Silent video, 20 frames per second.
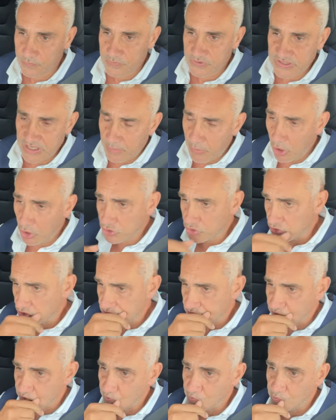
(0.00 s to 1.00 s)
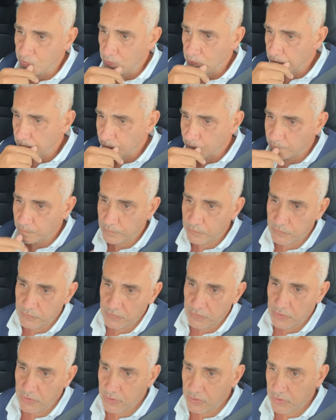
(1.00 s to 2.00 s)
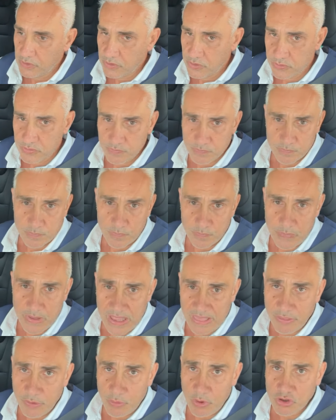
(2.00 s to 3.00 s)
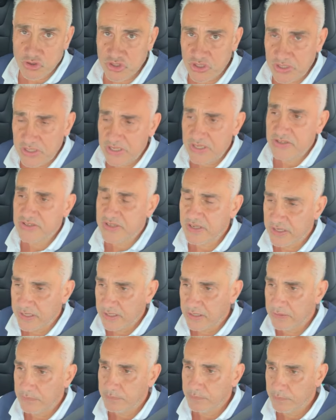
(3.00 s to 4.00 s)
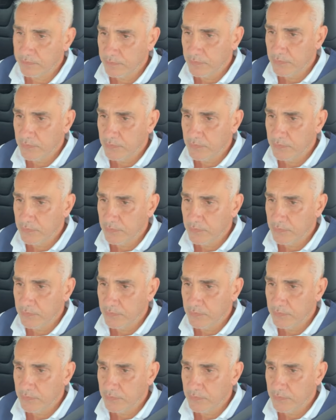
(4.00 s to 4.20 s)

some auctions to other auctioneers that are